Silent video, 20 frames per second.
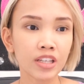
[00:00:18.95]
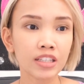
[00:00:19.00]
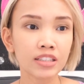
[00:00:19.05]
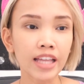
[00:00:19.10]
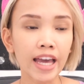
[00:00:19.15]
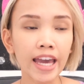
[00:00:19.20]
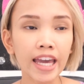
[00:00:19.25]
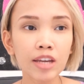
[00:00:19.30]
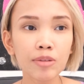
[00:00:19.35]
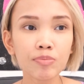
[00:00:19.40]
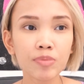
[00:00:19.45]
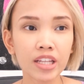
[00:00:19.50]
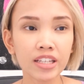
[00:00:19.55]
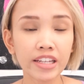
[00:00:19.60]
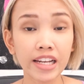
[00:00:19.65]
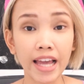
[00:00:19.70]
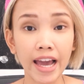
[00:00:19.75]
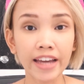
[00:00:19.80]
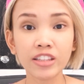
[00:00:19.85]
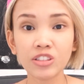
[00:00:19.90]
time na
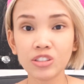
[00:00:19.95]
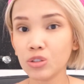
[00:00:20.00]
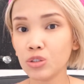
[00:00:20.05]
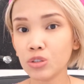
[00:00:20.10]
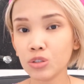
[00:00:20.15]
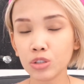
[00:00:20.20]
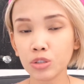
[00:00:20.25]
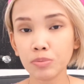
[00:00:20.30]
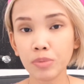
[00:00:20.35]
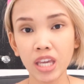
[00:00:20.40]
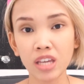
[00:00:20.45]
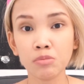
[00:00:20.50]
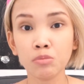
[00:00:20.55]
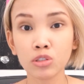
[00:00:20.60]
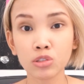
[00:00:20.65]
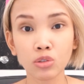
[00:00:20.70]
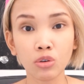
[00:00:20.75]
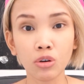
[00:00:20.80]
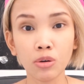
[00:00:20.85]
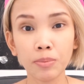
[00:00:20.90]
nilaan nyo to be able
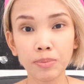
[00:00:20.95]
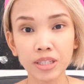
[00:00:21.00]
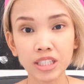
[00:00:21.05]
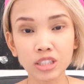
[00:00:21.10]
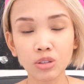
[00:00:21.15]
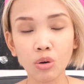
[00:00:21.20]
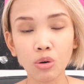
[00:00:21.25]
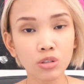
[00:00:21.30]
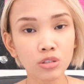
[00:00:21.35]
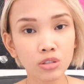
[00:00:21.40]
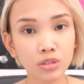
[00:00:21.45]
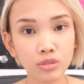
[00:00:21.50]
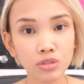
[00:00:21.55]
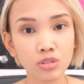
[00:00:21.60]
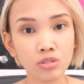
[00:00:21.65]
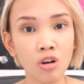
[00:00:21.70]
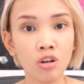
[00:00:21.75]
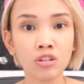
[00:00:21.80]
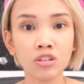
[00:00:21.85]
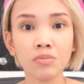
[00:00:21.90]
to complete all those
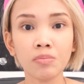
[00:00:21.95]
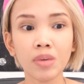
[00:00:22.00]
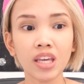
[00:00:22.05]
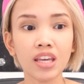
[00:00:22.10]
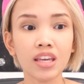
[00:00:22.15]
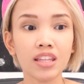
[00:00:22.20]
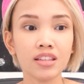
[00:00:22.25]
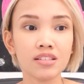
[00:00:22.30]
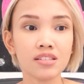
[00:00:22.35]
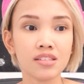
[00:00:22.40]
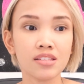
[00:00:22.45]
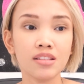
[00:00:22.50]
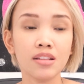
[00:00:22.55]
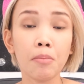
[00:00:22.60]
documents,